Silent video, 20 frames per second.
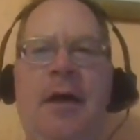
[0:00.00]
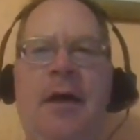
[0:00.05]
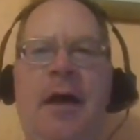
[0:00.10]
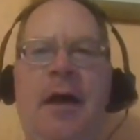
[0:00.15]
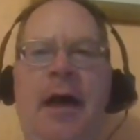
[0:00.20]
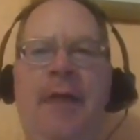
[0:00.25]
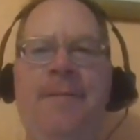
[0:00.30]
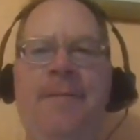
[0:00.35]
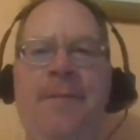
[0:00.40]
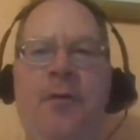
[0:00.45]

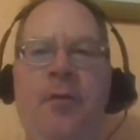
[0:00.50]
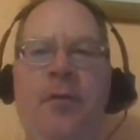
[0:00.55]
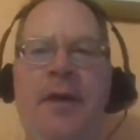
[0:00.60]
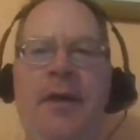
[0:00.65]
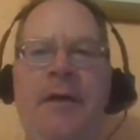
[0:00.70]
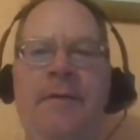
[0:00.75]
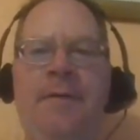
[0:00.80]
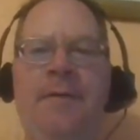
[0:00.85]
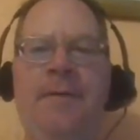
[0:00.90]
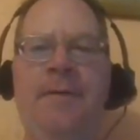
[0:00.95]
I flew
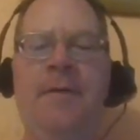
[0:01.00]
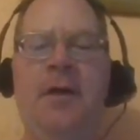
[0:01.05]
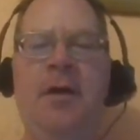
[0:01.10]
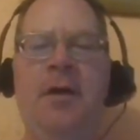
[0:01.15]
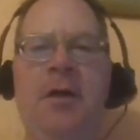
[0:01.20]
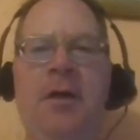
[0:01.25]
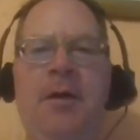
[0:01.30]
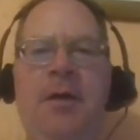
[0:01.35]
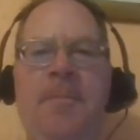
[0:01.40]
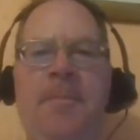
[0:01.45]
in
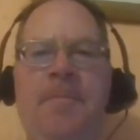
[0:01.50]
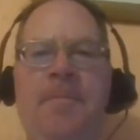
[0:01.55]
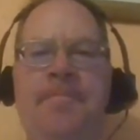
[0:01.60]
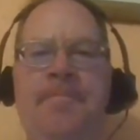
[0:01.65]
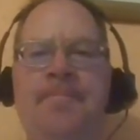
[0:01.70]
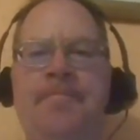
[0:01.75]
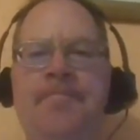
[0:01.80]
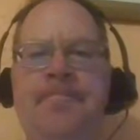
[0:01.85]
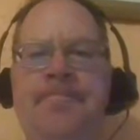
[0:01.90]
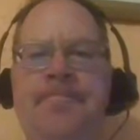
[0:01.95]
from,
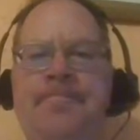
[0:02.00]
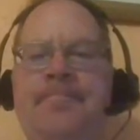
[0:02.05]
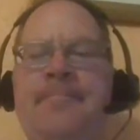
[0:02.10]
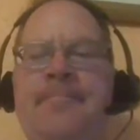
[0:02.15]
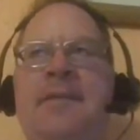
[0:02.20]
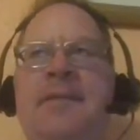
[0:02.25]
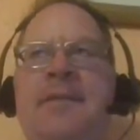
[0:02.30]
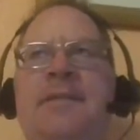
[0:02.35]
let's